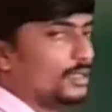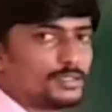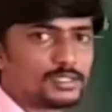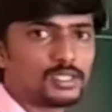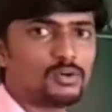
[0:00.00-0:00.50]

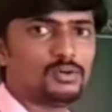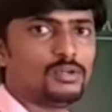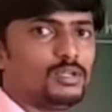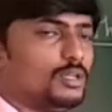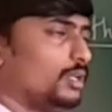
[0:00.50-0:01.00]
0.
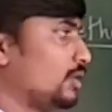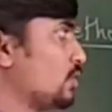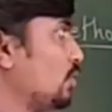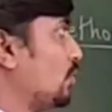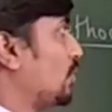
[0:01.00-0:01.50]

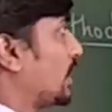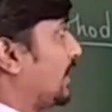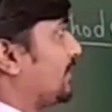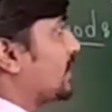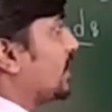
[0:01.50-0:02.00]
So
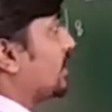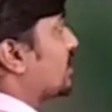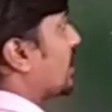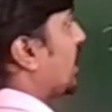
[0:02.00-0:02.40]
consider this